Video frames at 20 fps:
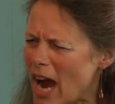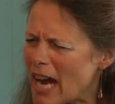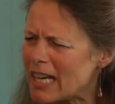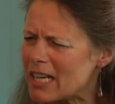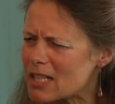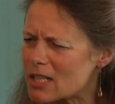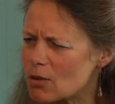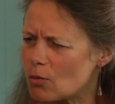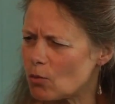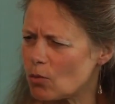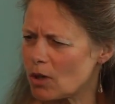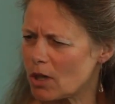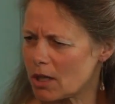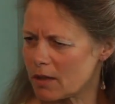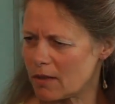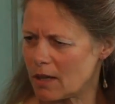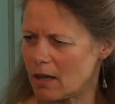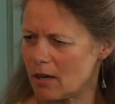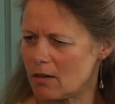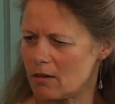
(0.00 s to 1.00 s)
why does it
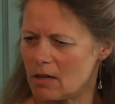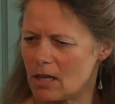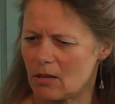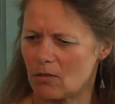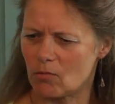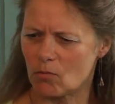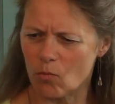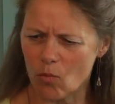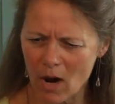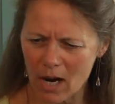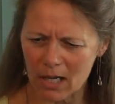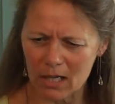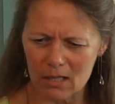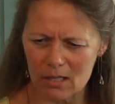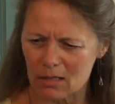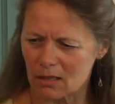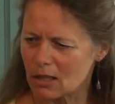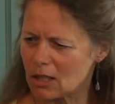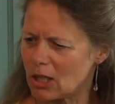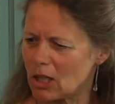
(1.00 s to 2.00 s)
work there and why
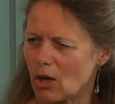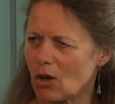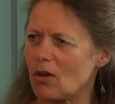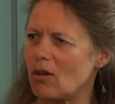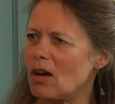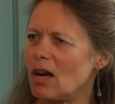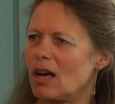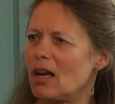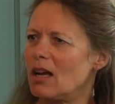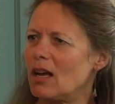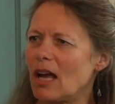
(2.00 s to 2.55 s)
does you know